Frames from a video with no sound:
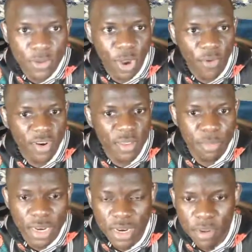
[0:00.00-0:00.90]
already
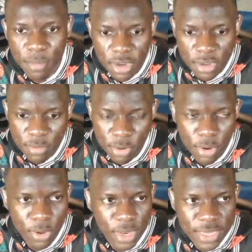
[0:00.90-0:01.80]
been in the mud, bro.
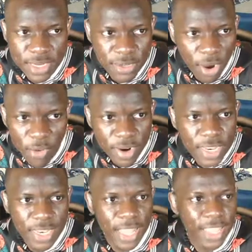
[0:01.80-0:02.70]
Like she's
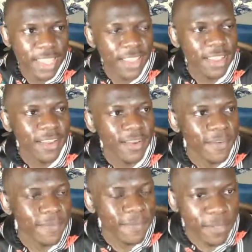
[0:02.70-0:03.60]
already like
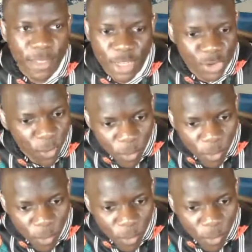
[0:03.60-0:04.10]
the trolls.